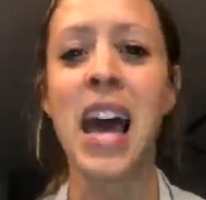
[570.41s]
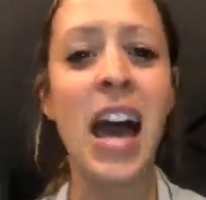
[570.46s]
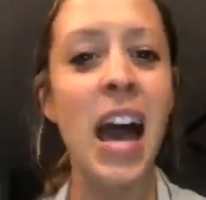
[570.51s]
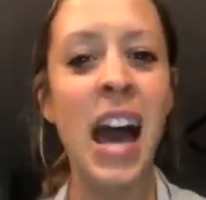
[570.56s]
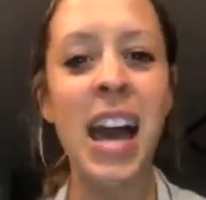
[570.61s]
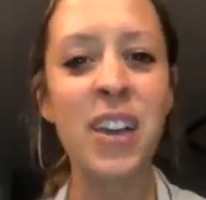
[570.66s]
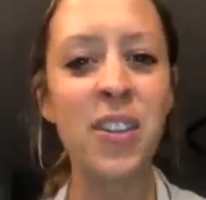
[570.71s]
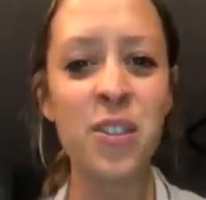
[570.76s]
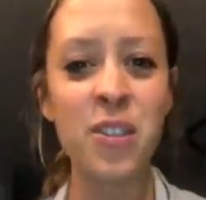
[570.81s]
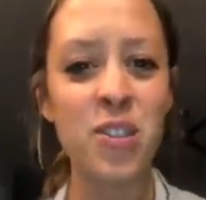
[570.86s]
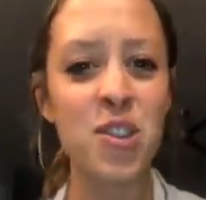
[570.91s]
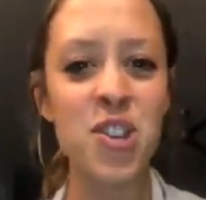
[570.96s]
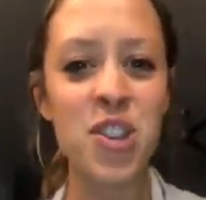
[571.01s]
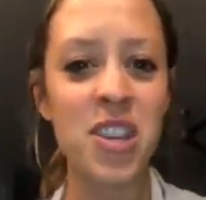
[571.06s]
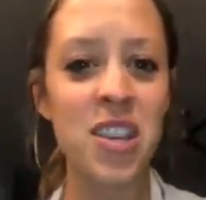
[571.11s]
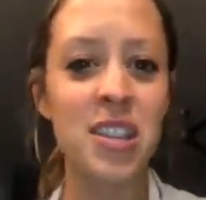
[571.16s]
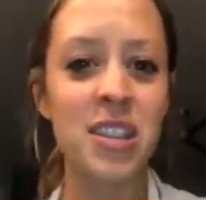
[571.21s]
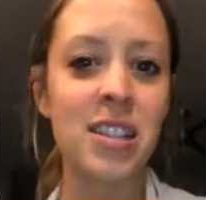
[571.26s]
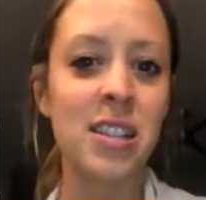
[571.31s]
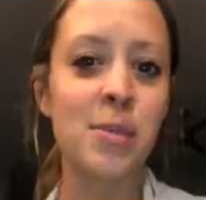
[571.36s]
I don't
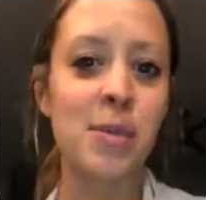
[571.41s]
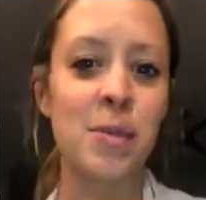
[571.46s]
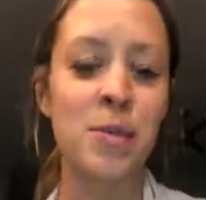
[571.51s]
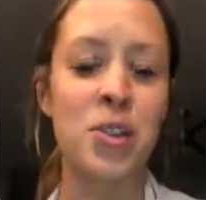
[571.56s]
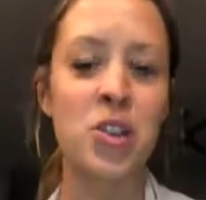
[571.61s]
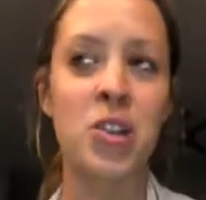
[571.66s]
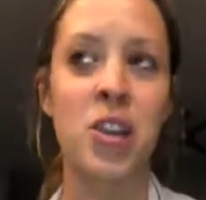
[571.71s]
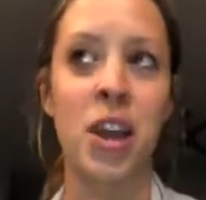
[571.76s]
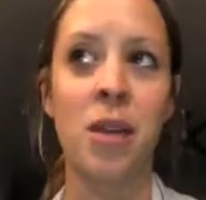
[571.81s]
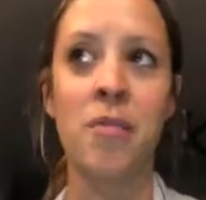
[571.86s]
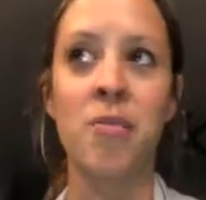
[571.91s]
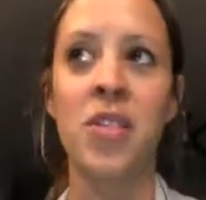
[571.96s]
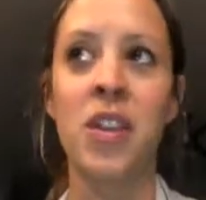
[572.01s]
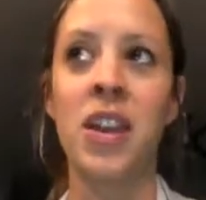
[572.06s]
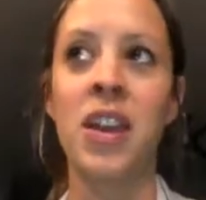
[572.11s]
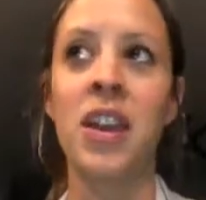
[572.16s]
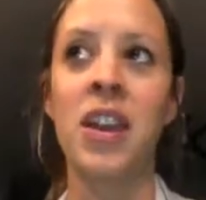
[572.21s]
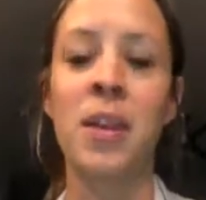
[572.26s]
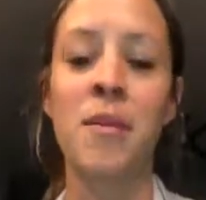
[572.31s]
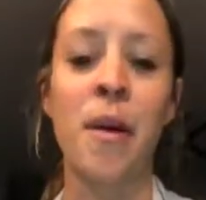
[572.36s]
usually spend much time
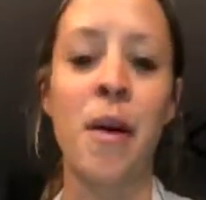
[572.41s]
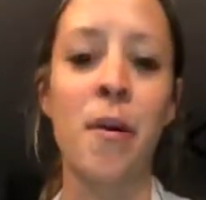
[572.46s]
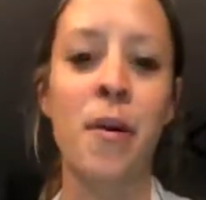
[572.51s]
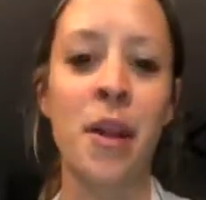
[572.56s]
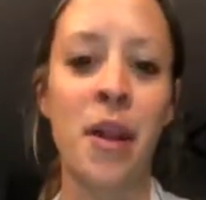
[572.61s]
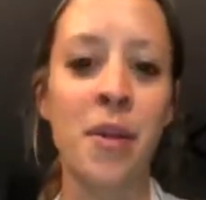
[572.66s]
thinking about what